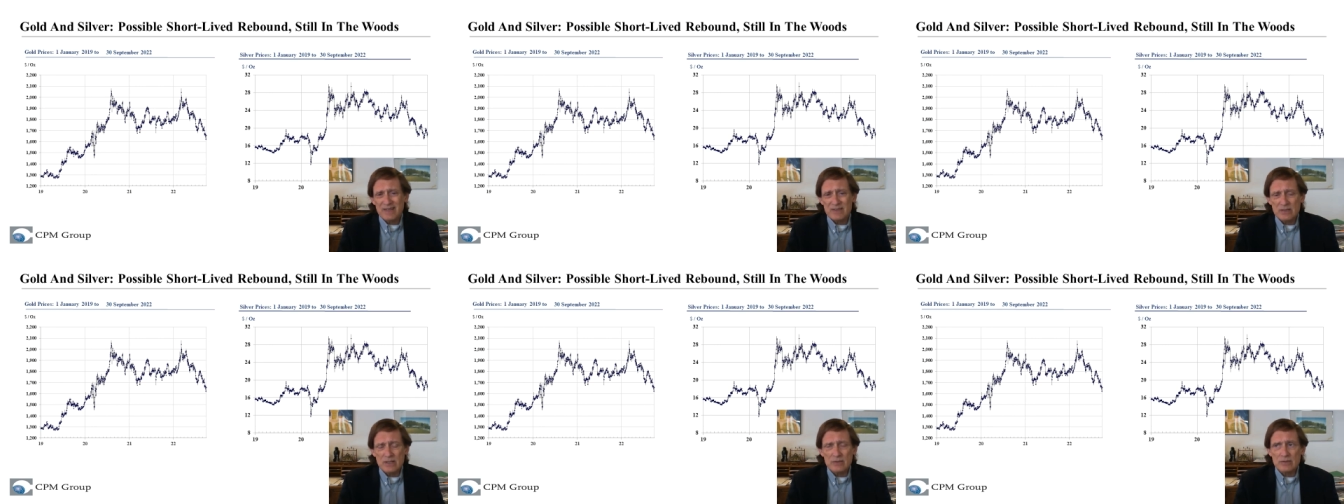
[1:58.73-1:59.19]

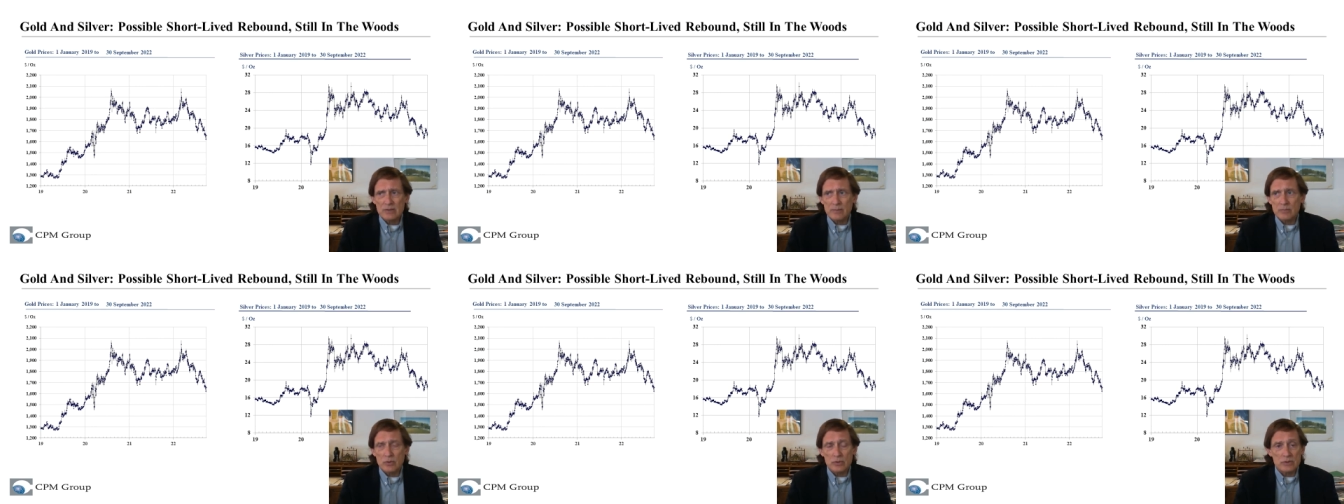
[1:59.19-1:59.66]
Still
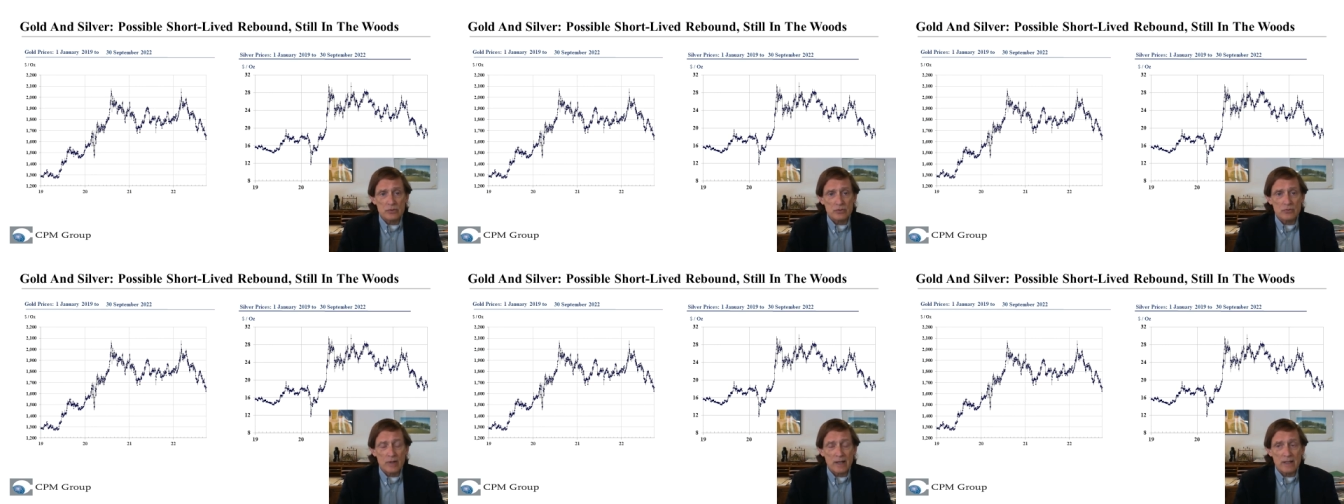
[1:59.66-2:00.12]
some good
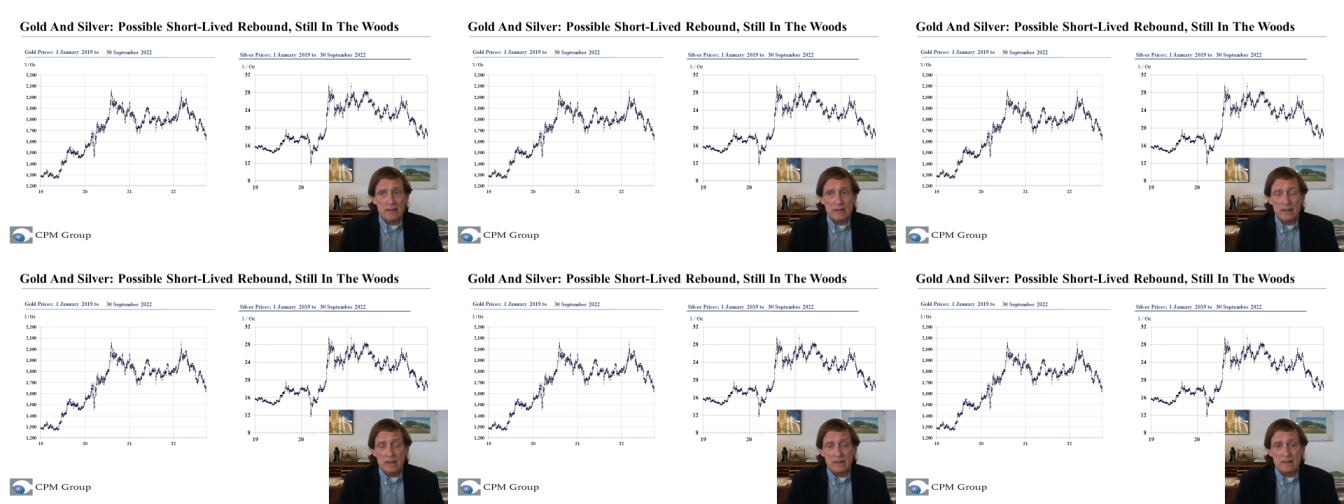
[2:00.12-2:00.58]
strength,
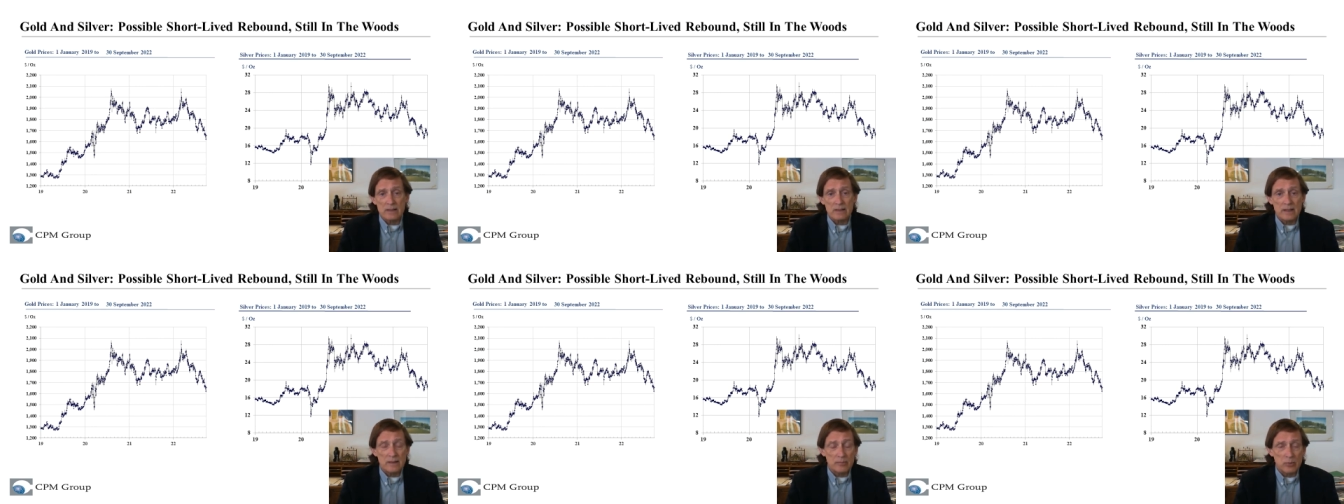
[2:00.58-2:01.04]
uh,
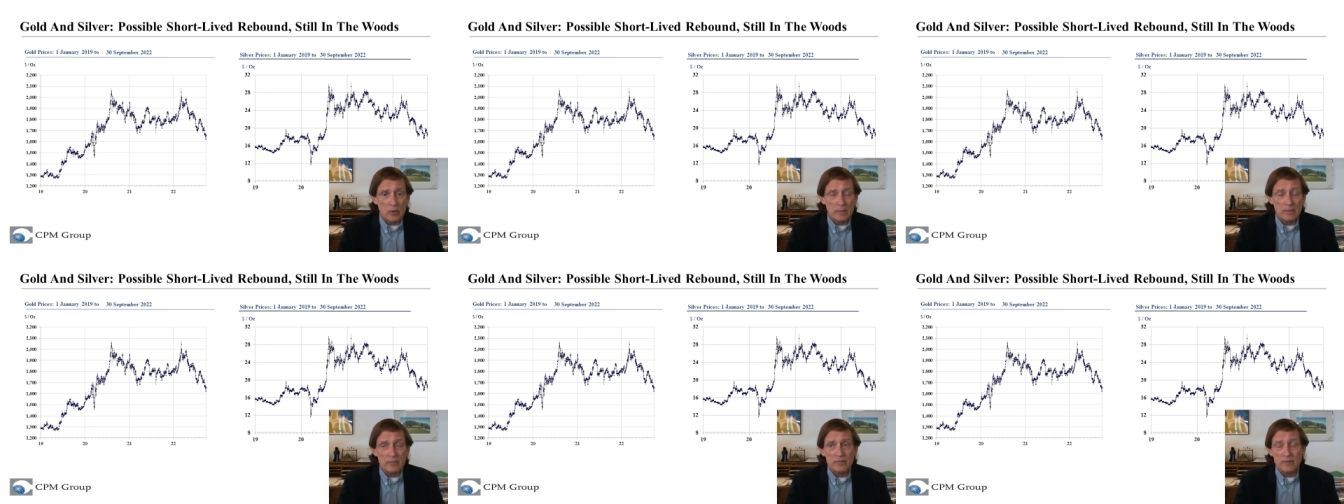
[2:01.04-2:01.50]

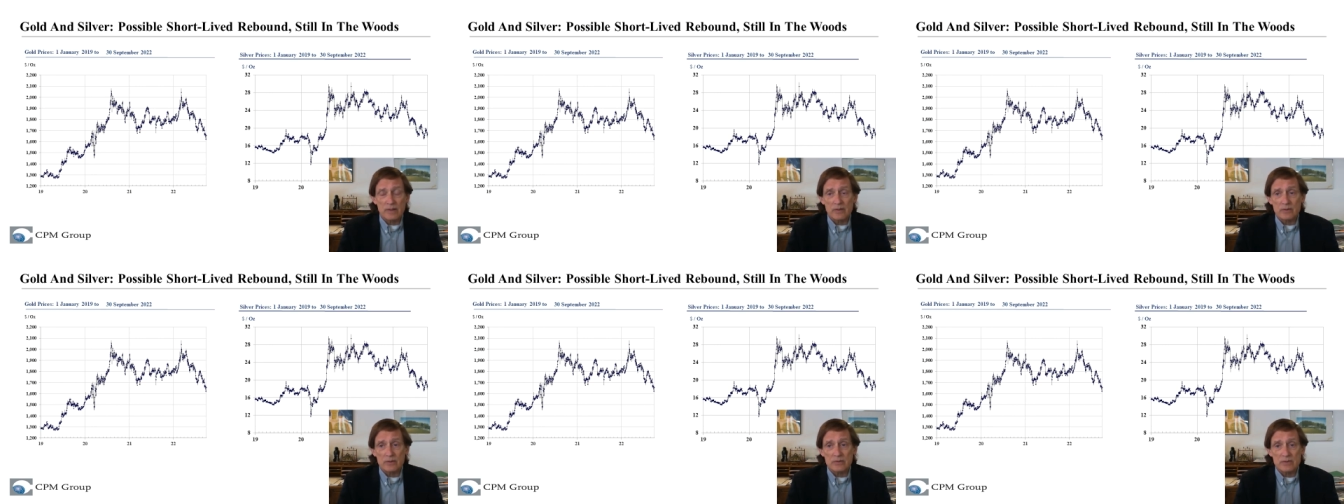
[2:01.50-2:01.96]
employment
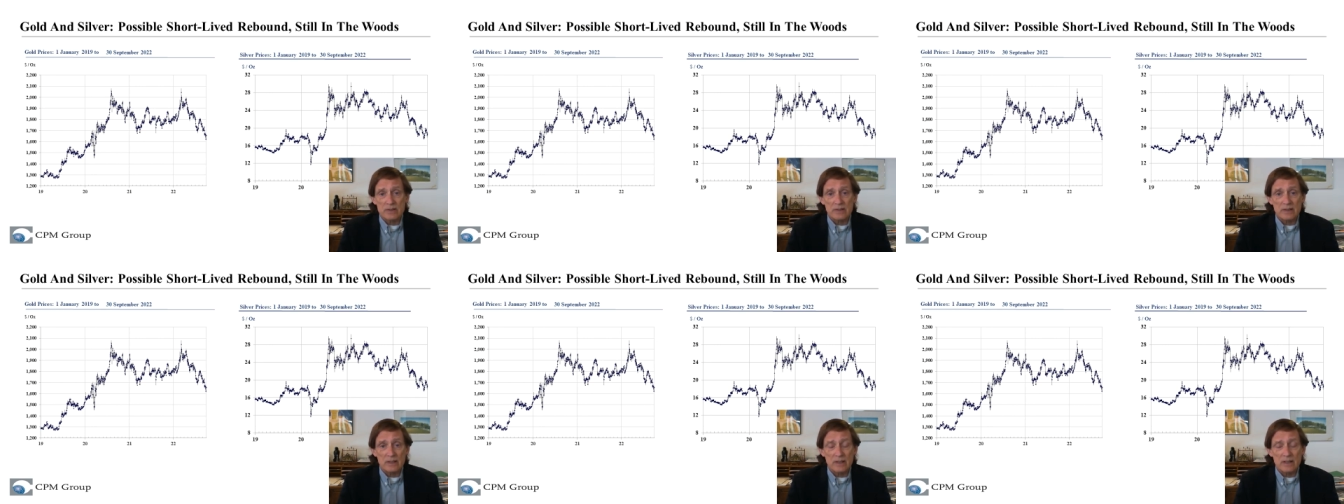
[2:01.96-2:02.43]
figures and